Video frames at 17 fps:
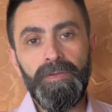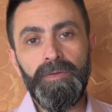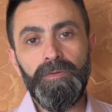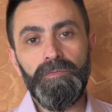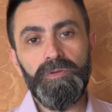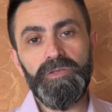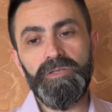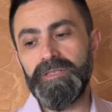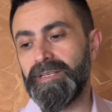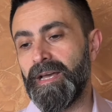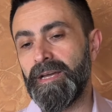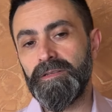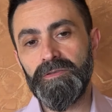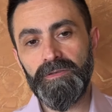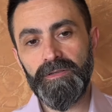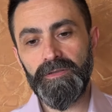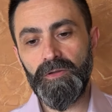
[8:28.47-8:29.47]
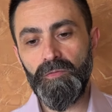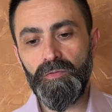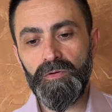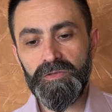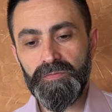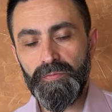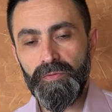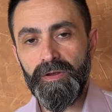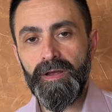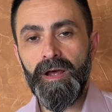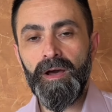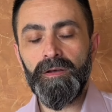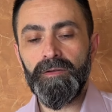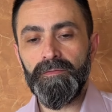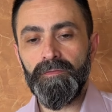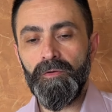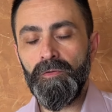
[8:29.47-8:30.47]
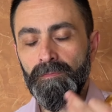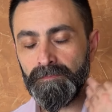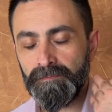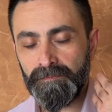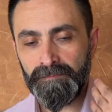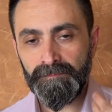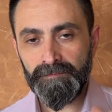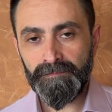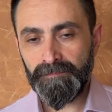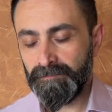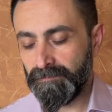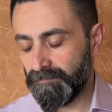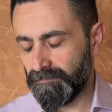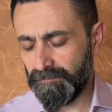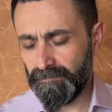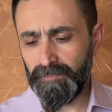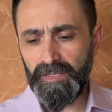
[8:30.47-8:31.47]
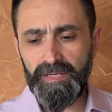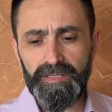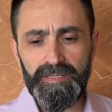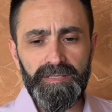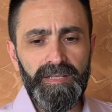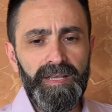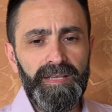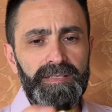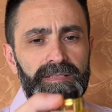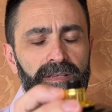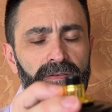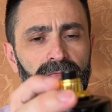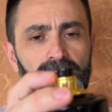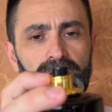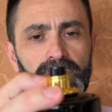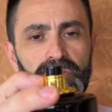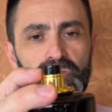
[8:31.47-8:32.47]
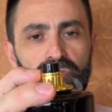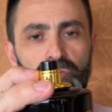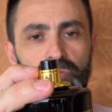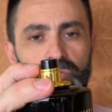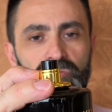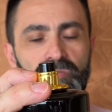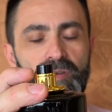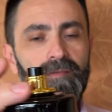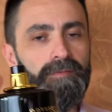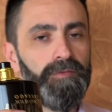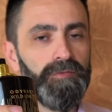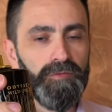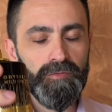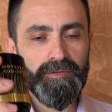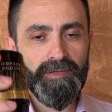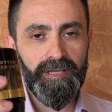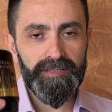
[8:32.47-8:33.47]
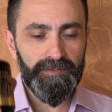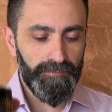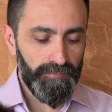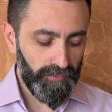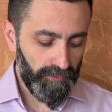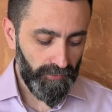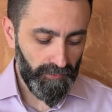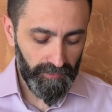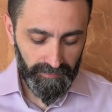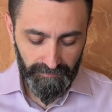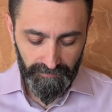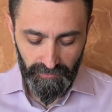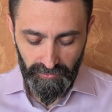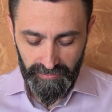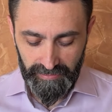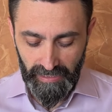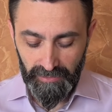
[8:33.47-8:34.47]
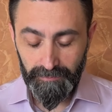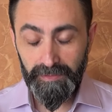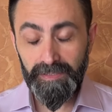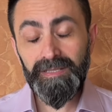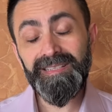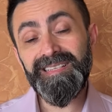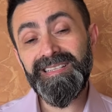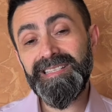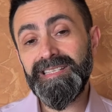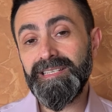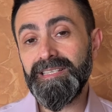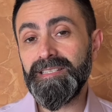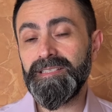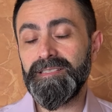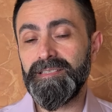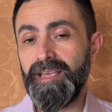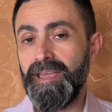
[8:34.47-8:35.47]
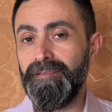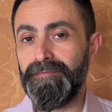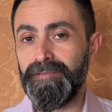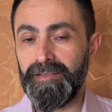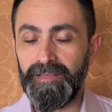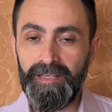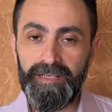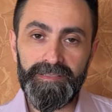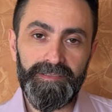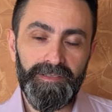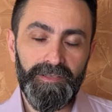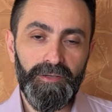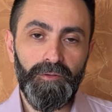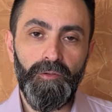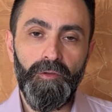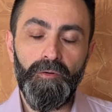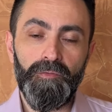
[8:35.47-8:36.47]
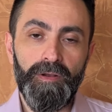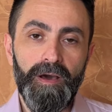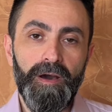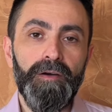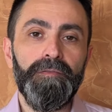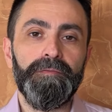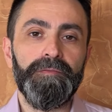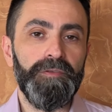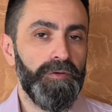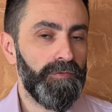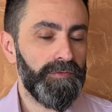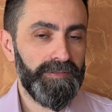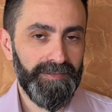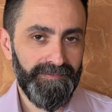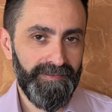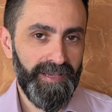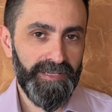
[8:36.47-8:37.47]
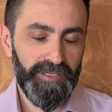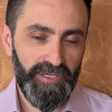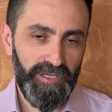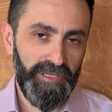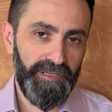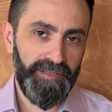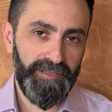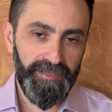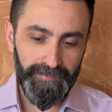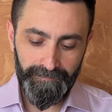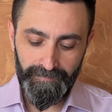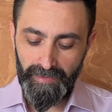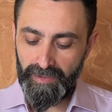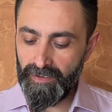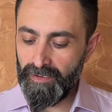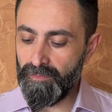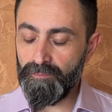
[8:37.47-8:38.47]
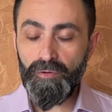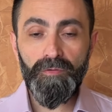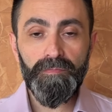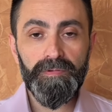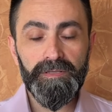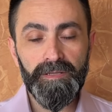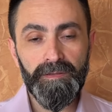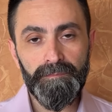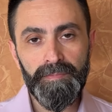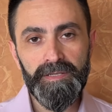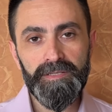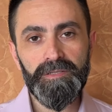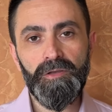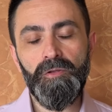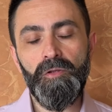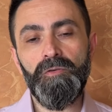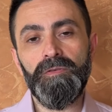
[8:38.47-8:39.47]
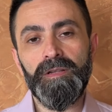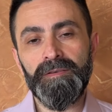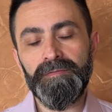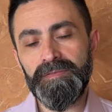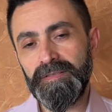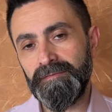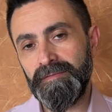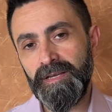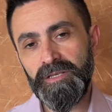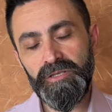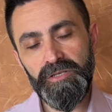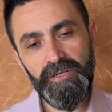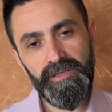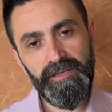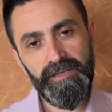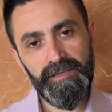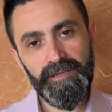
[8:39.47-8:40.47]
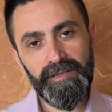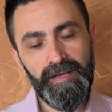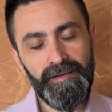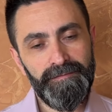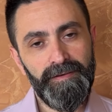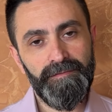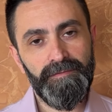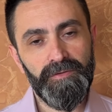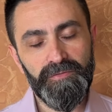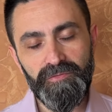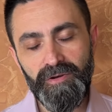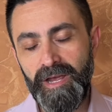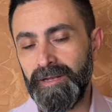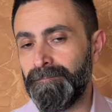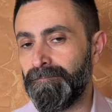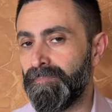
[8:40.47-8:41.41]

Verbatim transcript: which is actually the worst sprayer out of all because it has a really short travel so it doesn't put a lot of juice out but this is a fantastic clone of Dior Sauvage EDT probably the best clone of Sauvage EDT that I've ever tried